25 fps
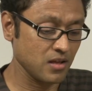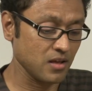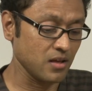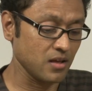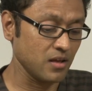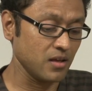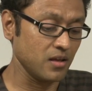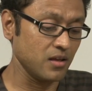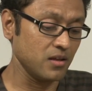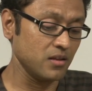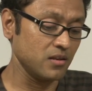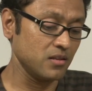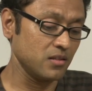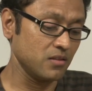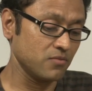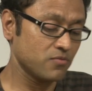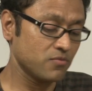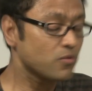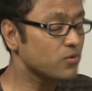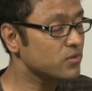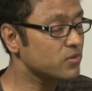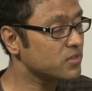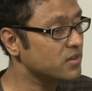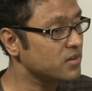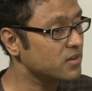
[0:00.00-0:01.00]
And the
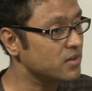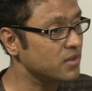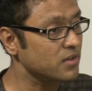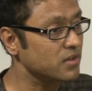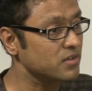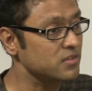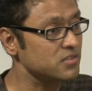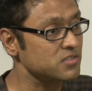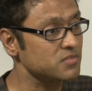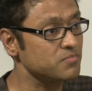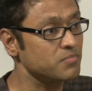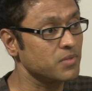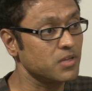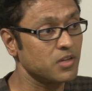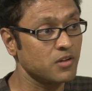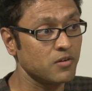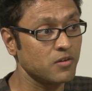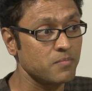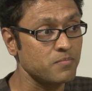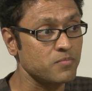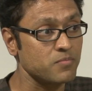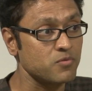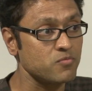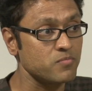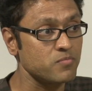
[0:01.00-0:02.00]
fourth area is bigger
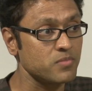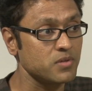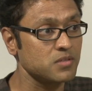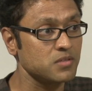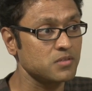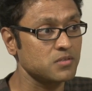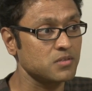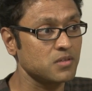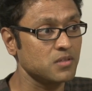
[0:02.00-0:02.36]
improvements